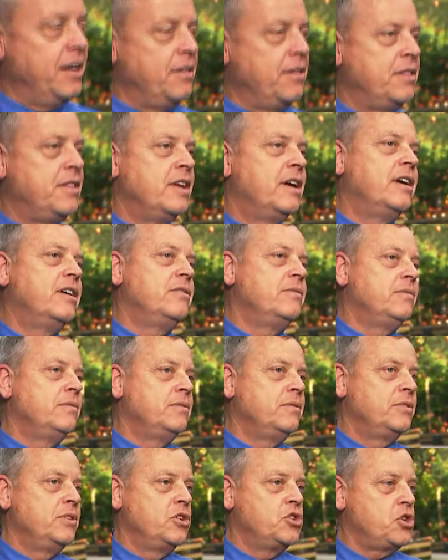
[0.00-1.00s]
the
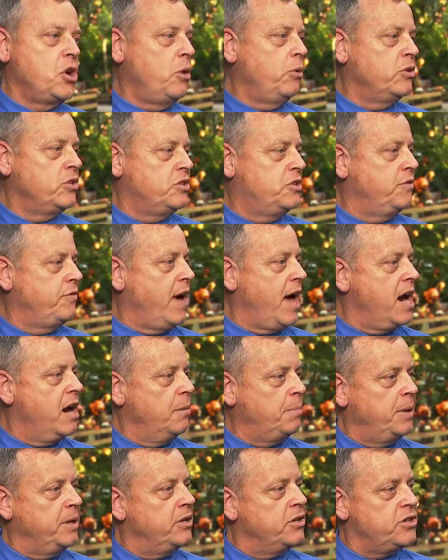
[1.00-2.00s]
show was divided
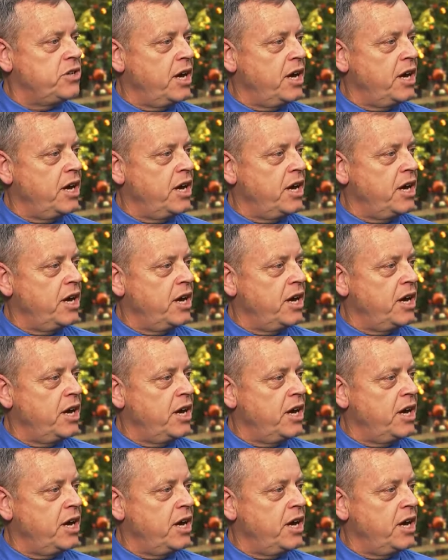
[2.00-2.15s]
up into